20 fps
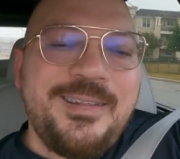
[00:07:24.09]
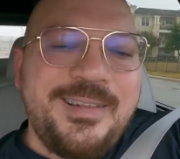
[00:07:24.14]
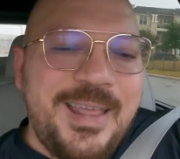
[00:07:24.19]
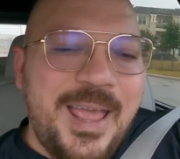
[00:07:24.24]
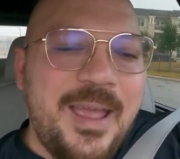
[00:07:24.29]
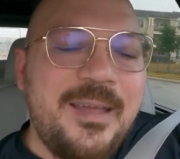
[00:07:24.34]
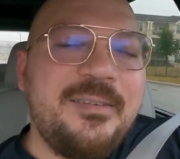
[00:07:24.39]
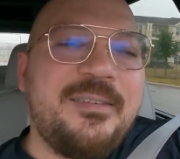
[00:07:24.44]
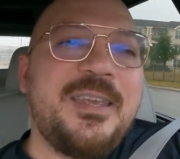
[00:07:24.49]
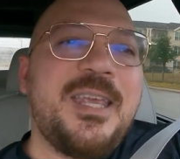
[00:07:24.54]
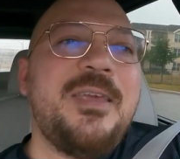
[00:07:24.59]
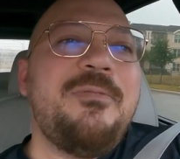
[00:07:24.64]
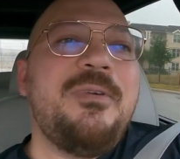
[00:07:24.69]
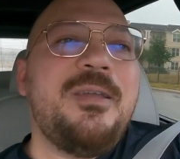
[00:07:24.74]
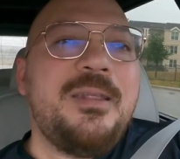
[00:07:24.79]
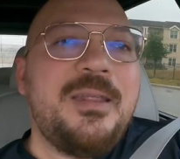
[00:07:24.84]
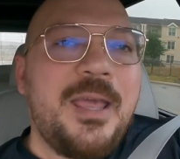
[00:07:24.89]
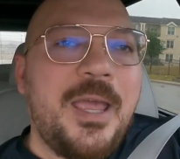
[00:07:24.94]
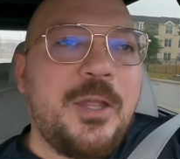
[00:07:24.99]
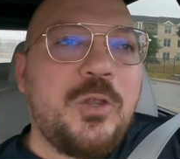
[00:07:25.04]

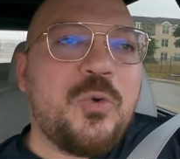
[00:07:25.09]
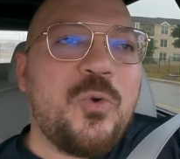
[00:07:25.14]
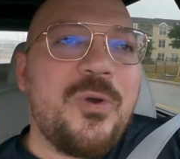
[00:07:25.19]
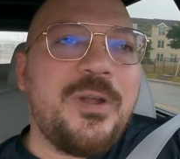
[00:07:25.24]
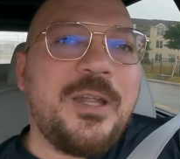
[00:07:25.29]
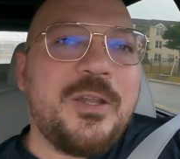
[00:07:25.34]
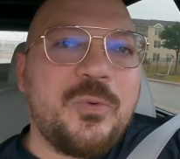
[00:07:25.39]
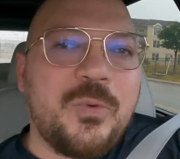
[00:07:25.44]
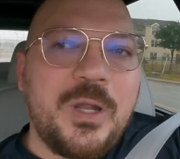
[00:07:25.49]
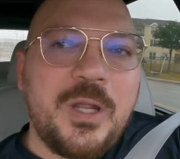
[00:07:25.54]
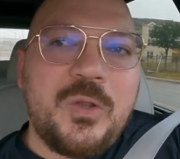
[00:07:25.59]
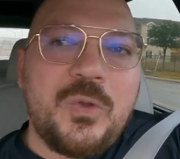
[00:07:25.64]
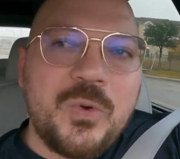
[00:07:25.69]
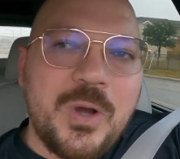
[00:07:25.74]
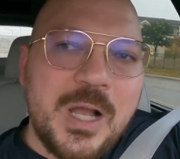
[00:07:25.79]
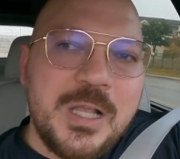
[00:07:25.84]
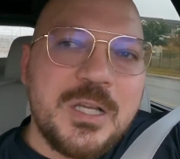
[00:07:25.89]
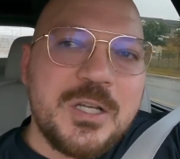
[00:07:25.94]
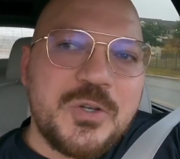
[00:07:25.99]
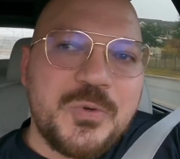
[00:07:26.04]
Thanksgiving Day
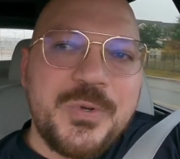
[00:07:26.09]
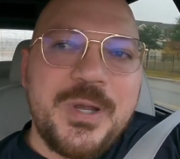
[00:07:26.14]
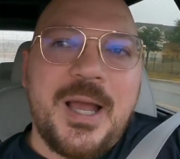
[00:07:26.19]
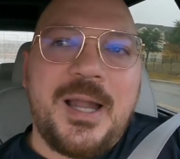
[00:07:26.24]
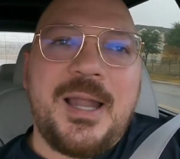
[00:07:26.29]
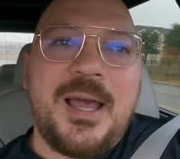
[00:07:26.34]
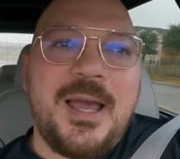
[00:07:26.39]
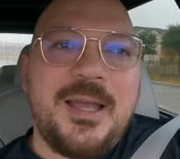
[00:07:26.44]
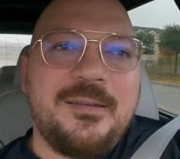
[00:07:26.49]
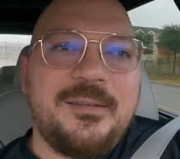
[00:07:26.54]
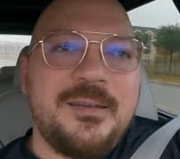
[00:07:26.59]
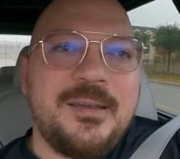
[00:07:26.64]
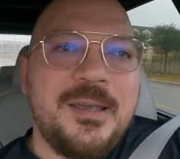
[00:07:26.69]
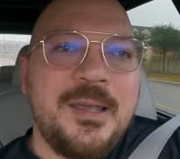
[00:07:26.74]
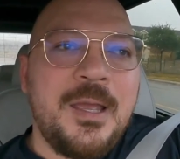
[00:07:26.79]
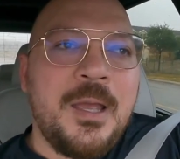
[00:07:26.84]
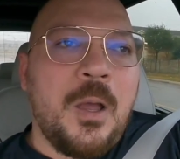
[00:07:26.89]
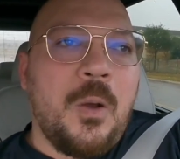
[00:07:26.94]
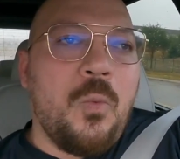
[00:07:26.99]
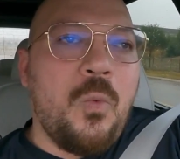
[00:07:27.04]
2022 I just realized
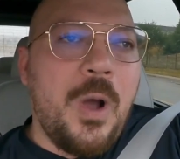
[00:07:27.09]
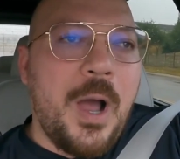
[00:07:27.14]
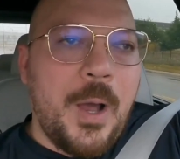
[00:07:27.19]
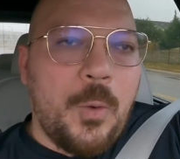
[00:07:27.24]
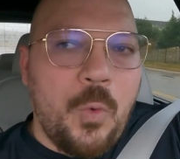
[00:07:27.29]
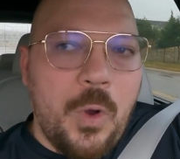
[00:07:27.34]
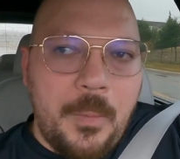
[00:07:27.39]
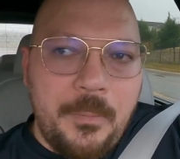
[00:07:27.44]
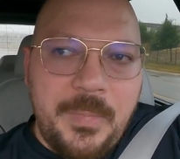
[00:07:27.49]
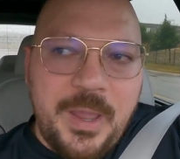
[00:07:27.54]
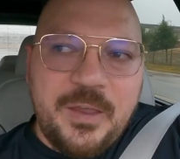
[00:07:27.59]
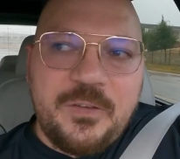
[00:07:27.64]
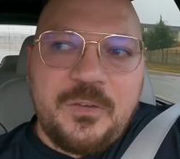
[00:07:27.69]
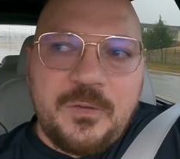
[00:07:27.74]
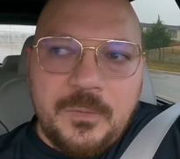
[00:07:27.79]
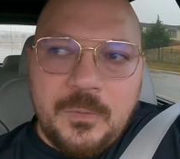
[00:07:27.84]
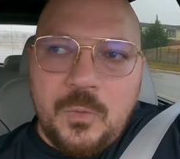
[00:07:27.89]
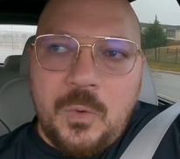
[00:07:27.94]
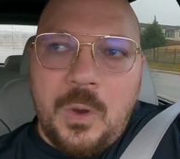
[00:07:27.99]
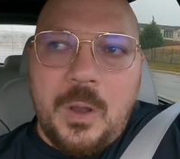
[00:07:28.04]
what what
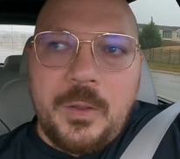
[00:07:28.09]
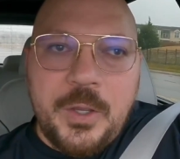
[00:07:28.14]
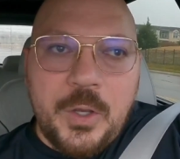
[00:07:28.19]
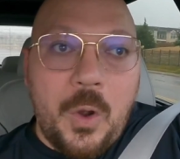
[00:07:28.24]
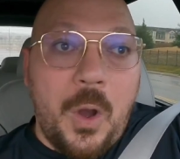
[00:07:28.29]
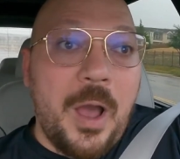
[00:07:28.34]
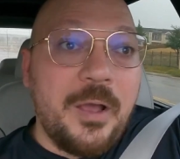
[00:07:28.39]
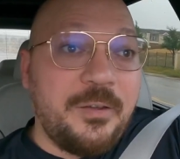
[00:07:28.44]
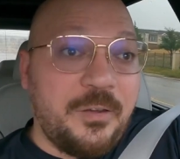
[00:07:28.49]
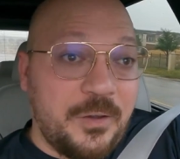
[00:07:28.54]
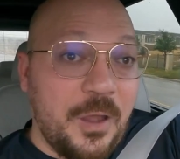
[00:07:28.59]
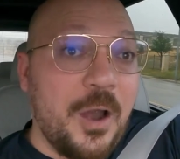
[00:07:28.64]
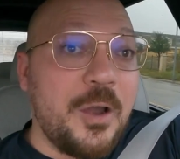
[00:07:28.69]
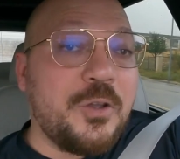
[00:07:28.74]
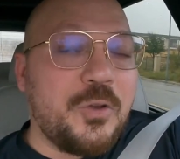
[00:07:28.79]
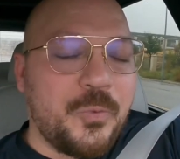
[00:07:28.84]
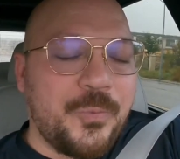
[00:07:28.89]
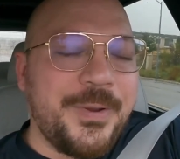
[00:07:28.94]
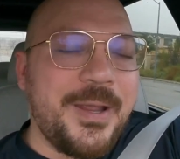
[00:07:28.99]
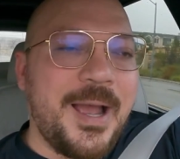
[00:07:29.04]
makes what you know I
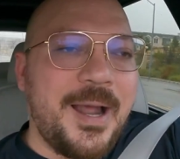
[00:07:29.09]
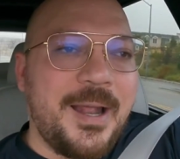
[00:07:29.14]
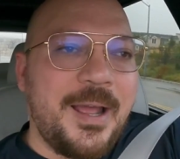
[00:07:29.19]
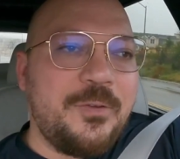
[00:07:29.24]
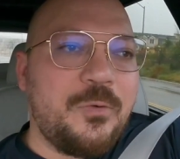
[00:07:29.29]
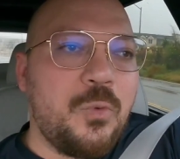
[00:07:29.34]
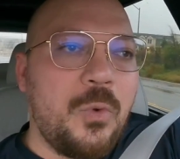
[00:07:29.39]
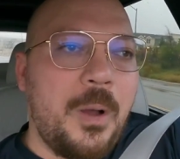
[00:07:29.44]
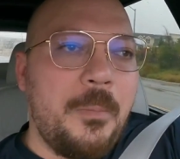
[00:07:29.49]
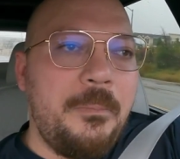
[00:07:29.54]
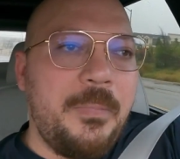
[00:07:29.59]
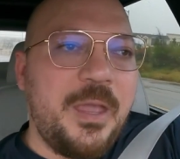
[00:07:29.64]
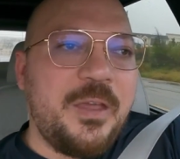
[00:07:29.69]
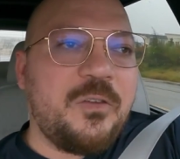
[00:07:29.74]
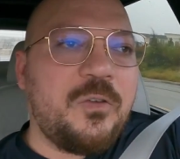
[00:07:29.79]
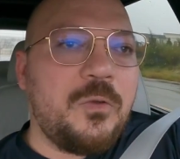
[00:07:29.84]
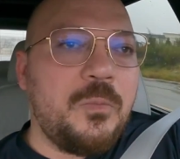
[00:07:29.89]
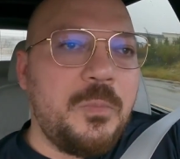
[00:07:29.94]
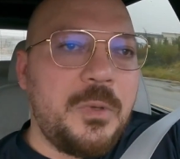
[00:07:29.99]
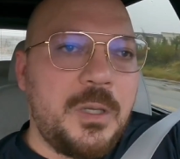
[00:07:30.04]
start to realize what
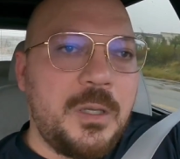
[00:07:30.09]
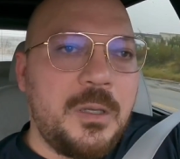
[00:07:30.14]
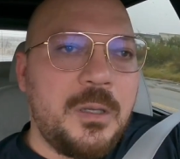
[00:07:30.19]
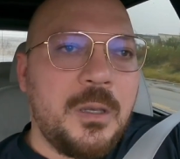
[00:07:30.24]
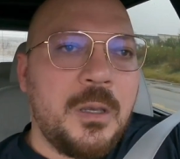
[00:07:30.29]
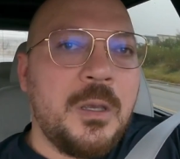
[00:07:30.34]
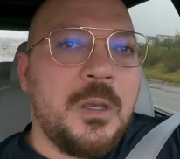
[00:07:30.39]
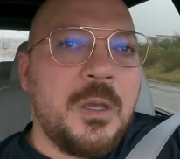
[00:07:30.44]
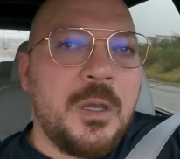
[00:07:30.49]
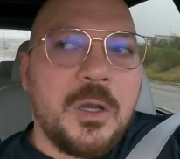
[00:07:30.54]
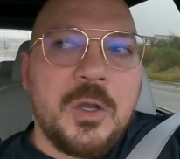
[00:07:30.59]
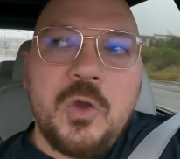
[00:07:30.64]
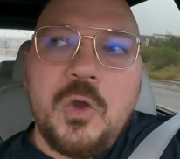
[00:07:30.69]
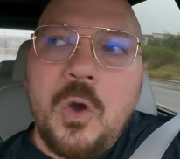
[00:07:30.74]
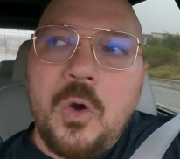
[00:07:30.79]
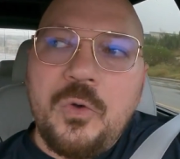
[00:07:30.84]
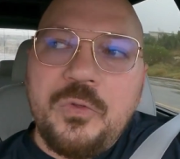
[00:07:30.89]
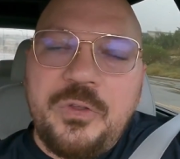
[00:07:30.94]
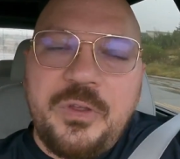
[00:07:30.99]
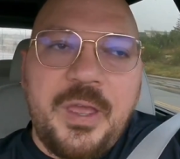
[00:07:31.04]
makes me
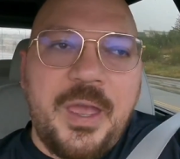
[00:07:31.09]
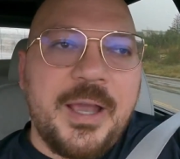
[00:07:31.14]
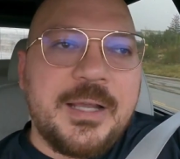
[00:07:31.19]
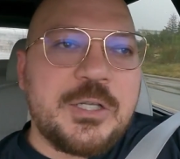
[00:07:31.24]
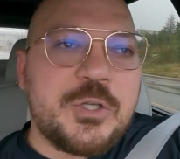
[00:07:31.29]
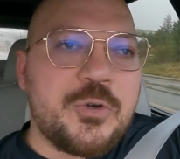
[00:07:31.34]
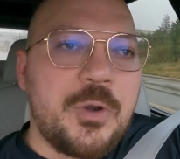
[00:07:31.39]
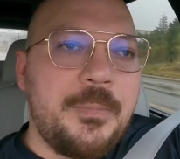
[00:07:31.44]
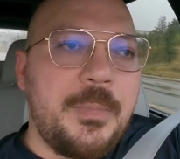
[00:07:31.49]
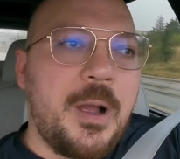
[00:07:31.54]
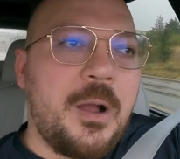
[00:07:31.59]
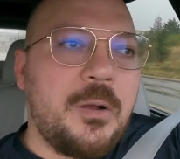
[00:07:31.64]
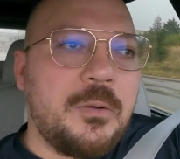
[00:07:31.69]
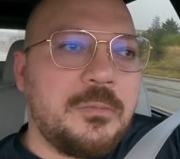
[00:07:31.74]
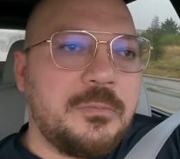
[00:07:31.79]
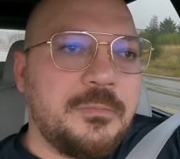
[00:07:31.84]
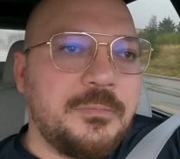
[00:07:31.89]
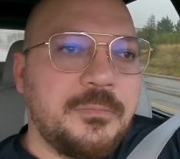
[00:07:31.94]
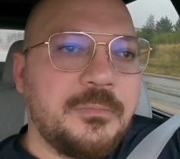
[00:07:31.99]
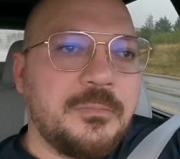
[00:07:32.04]
go the extra mile